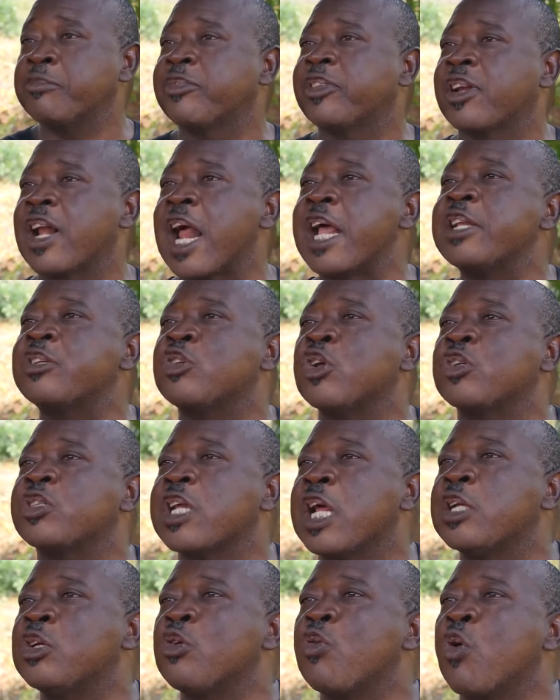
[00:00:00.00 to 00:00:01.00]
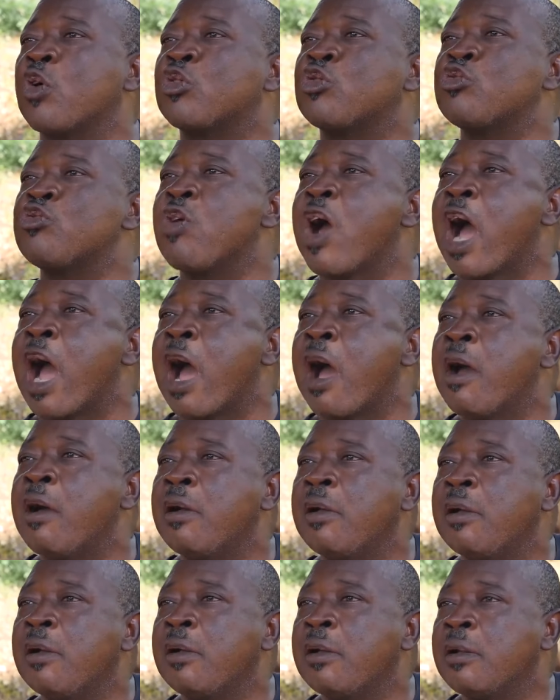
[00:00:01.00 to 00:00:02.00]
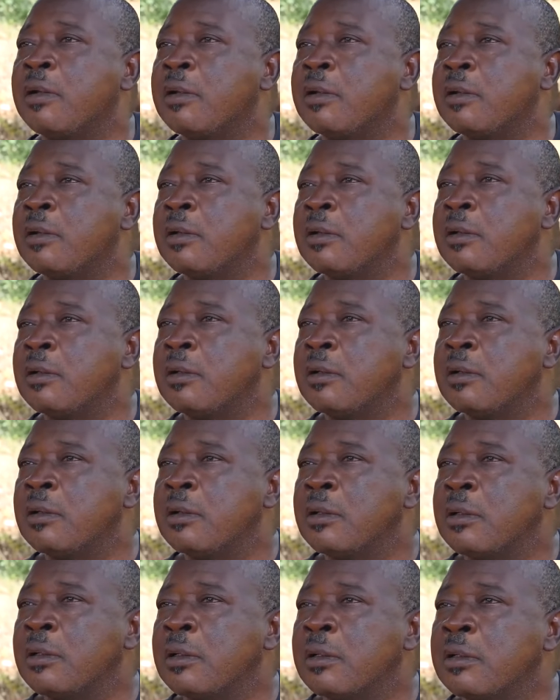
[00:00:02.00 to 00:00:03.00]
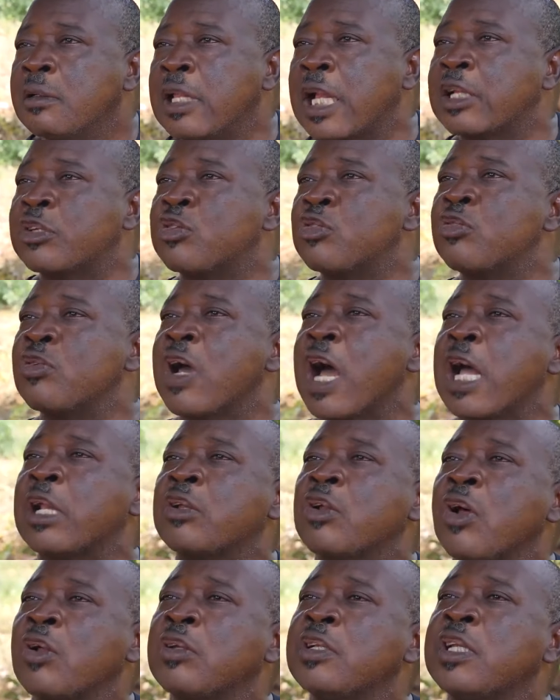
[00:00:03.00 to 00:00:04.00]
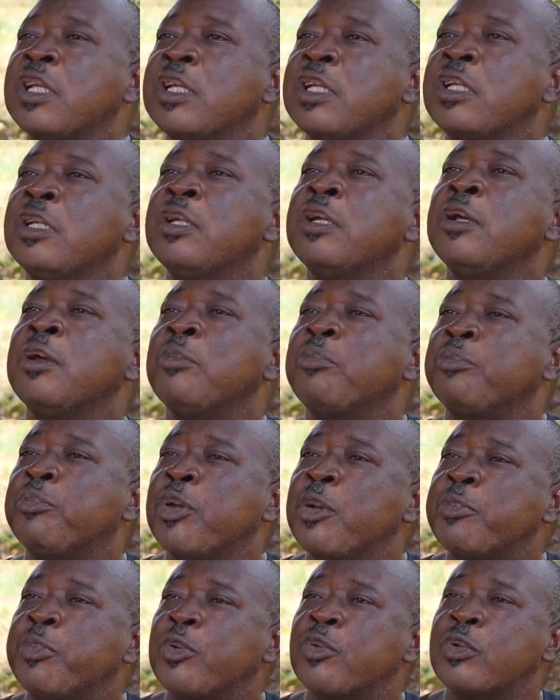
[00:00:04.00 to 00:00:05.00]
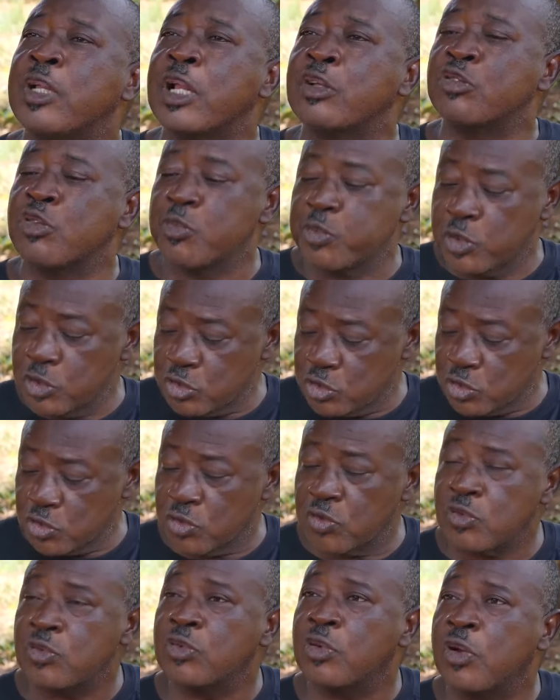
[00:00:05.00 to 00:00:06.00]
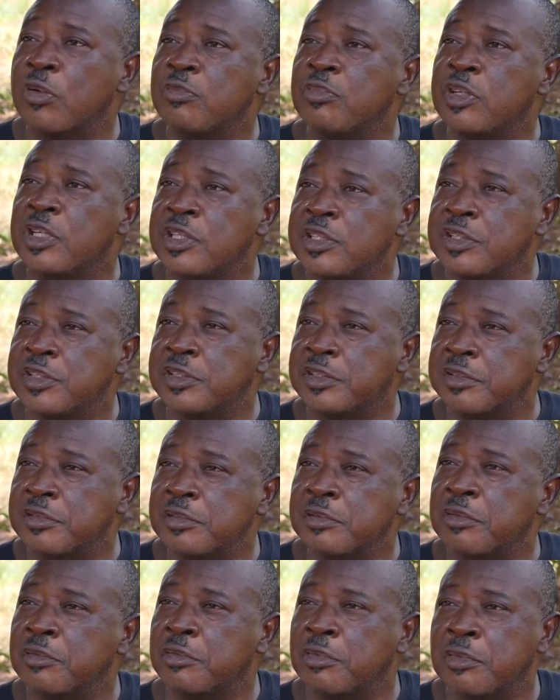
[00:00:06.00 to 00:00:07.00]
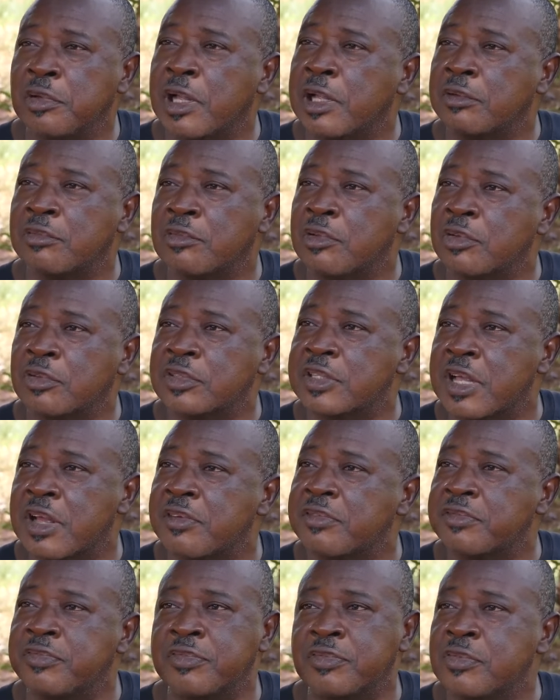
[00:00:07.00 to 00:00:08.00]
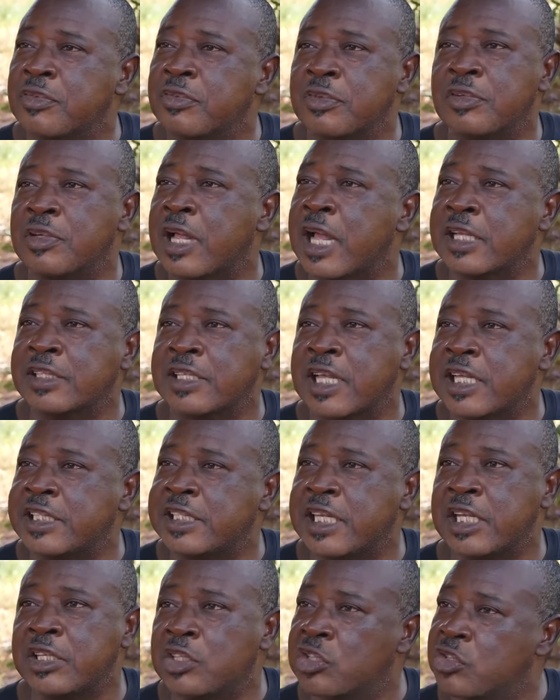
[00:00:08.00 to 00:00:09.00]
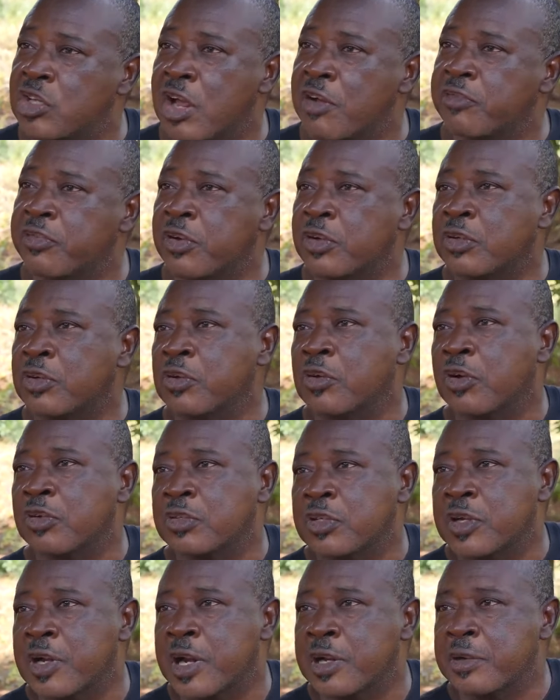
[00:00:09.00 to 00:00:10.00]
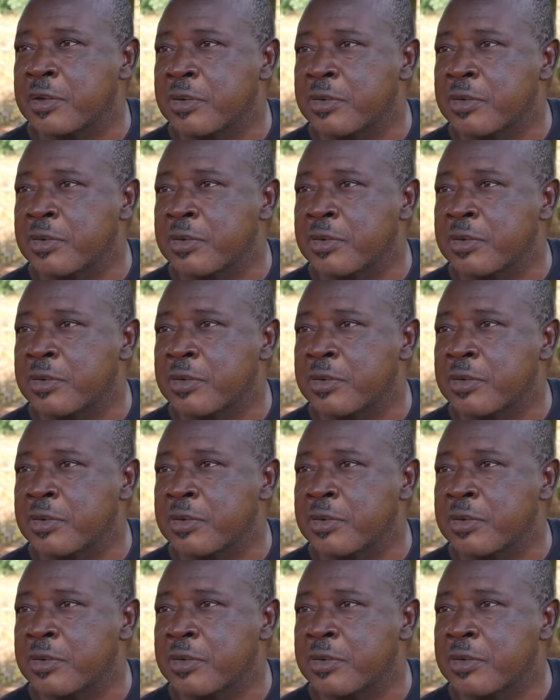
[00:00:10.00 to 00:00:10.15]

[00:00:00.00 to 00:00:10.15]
I'm trying to tell you what you are. That you are not the people that are supposed to come this, serve as agent to our former cultural